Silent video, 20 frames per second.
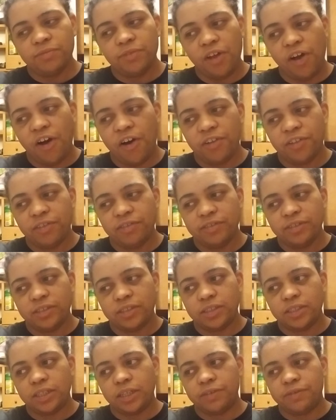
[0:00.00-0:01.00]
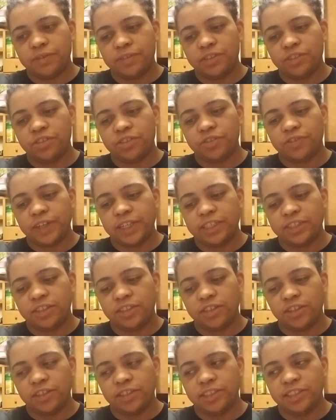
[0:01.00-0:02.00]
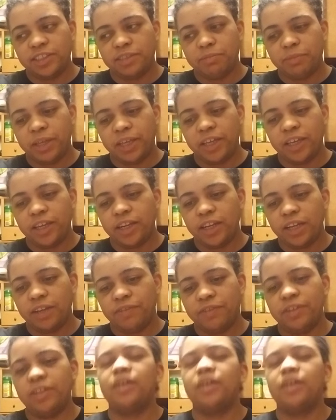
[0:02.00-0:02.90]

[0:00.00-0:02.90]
All of this stuff is drenched onto me, and I feel